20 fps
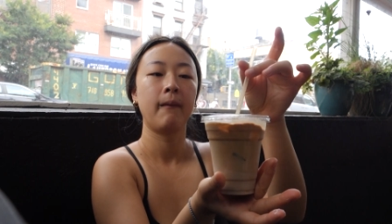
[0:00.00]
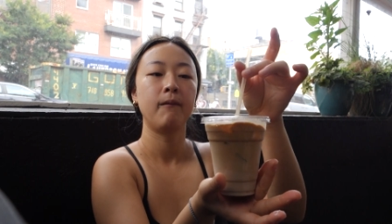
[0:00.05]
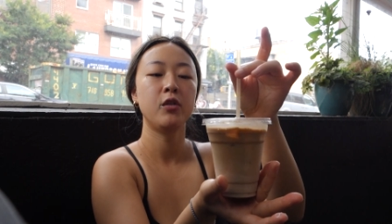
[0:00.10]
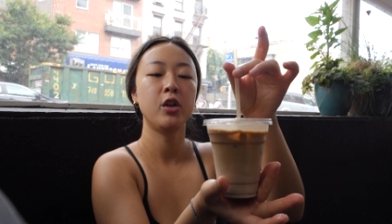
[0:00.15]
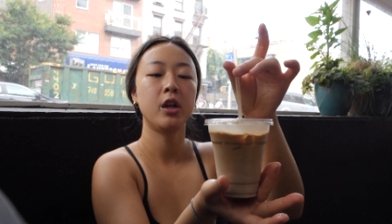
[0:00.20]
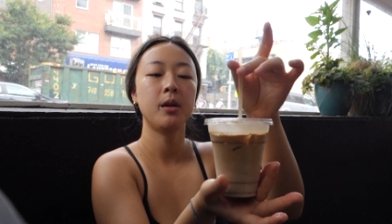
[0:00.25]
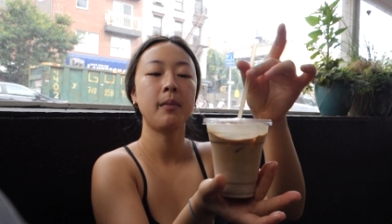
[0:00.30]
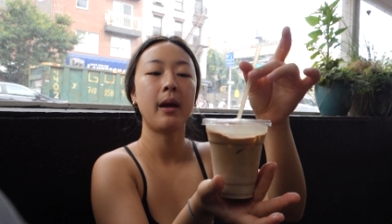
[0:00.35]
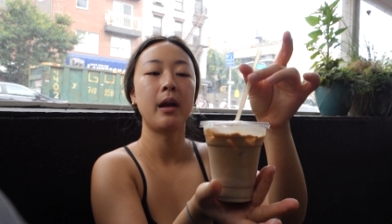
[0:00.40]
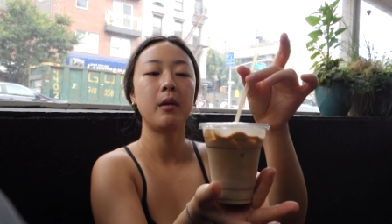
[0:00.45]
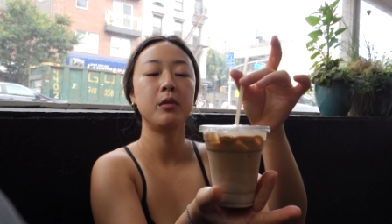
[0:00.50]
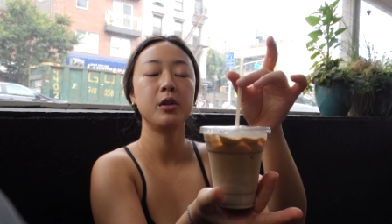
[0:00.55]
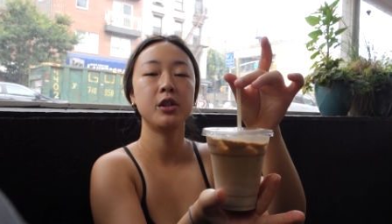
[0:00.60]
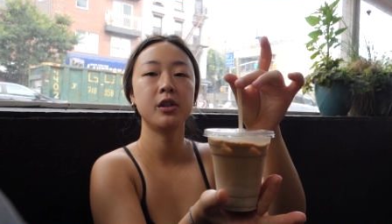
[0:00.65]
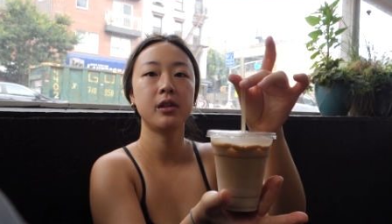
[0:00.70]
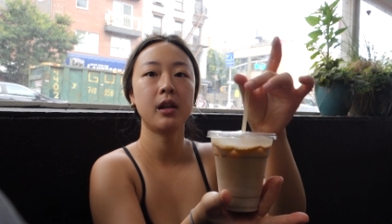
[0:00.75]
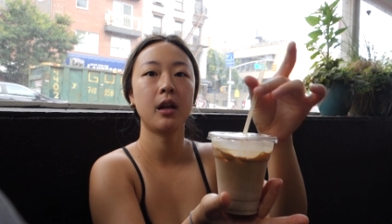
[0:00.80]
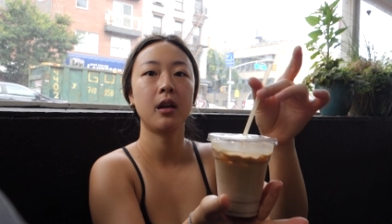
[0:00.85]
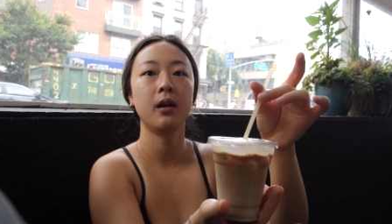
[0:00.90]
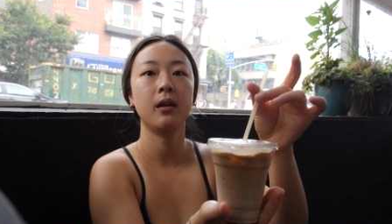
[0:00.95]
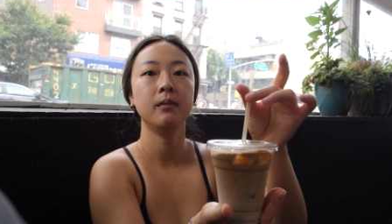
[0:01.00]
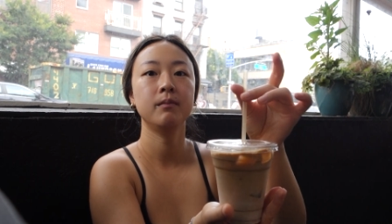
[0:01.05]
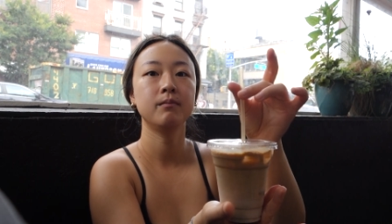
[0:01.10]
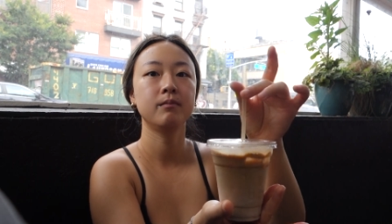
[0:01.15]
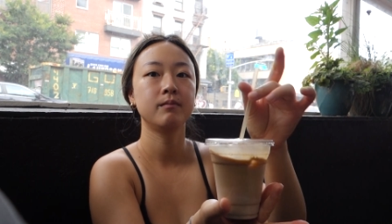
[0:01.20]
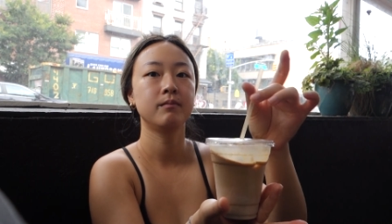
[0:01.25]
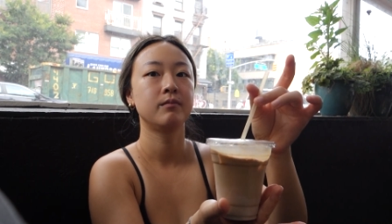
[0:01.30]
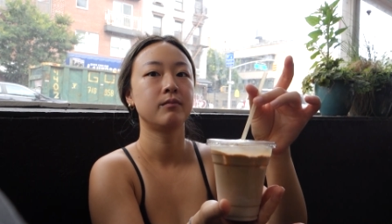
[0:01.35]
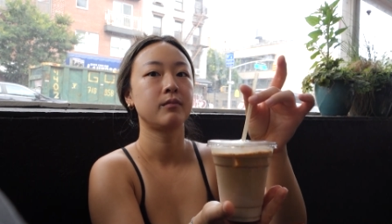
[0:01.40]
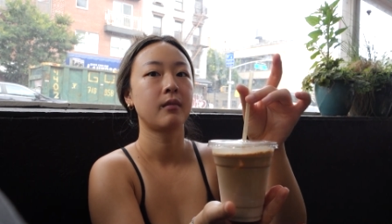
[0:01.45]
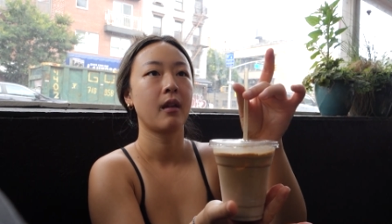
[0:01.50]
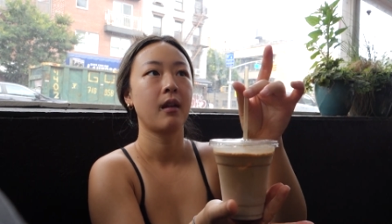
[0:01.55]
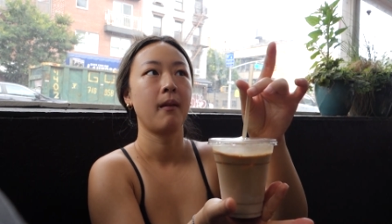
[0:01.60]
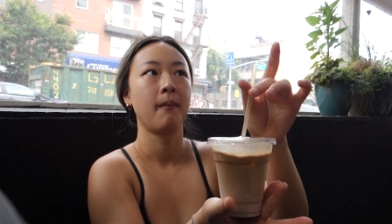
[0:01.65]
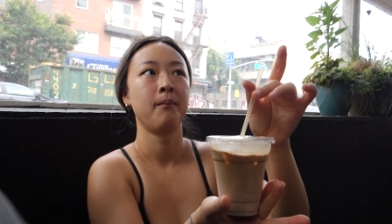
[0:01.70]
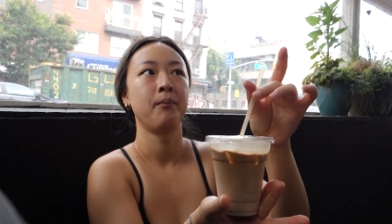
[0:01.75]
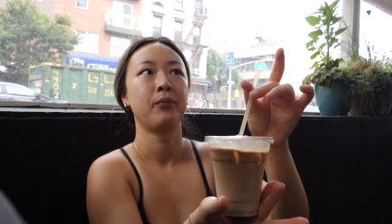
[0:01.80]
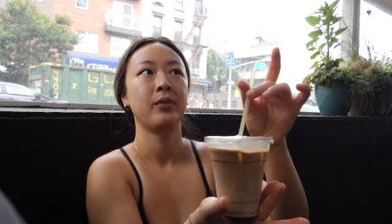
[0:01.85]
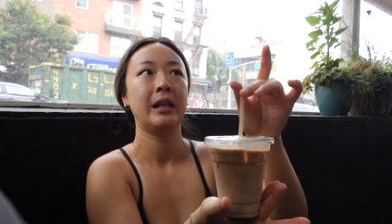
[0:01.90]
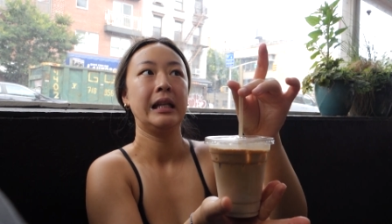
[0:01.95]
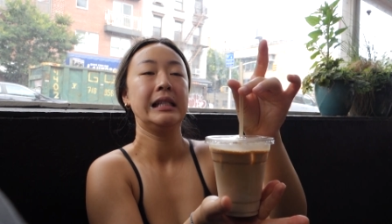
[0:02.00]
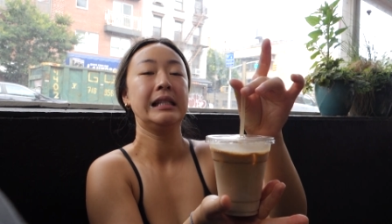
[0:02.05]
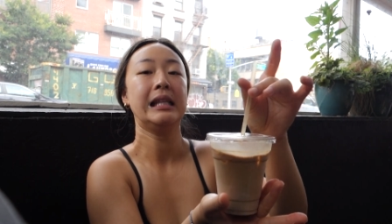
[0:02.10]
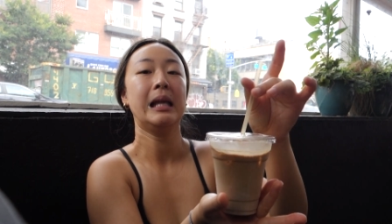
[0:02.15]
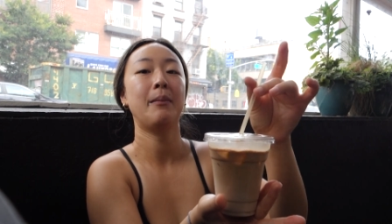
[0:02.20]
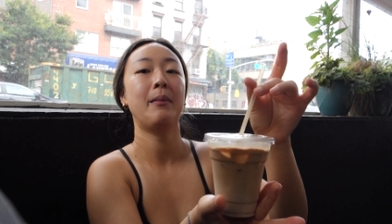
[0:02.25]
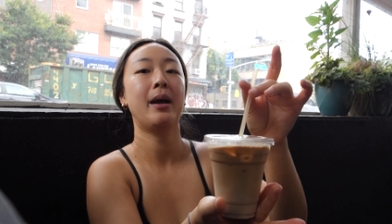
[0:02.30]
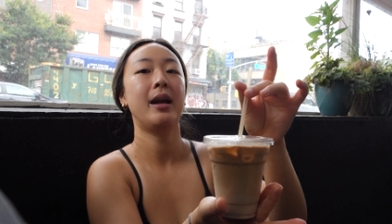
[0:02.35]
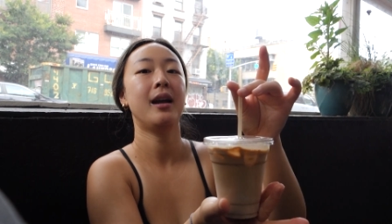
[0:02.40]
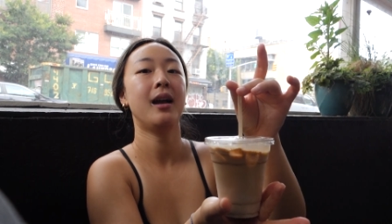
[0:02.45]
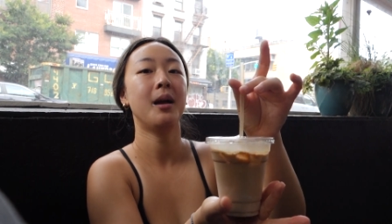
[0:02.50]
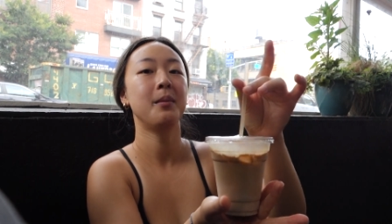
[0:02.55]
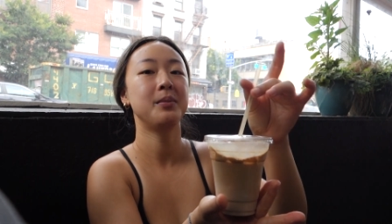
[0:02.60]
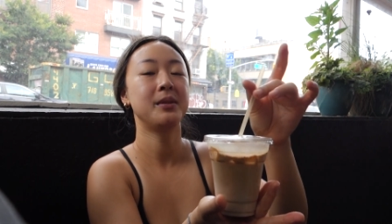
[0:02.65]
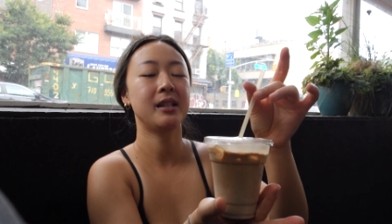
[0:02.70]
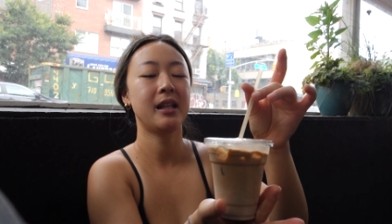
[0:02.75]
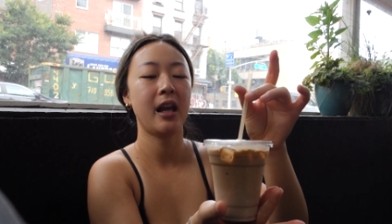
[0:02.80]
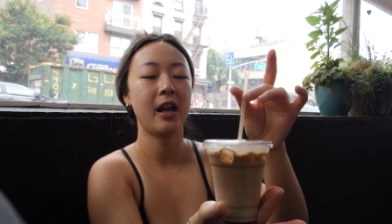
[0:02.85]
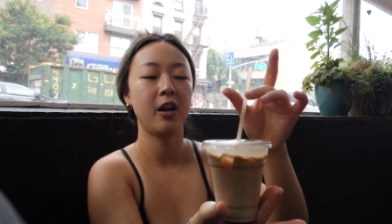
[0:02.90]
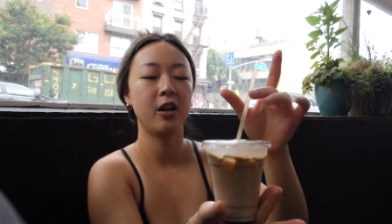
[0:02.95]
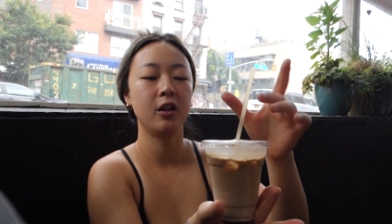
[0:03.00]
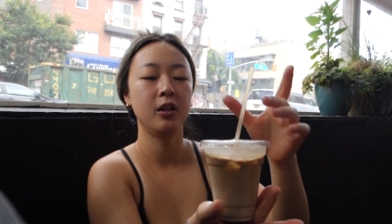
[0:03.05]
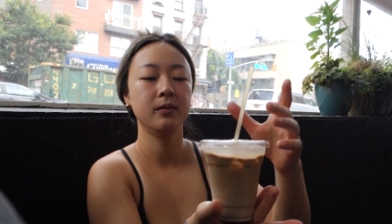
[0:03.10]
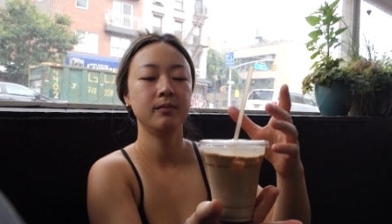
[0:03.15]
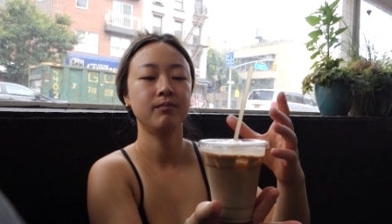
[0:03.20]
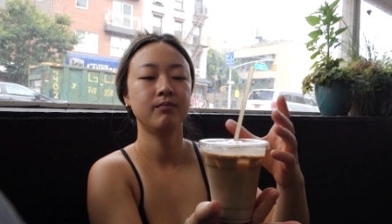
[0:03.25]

nearby, which is like a semi-upscale,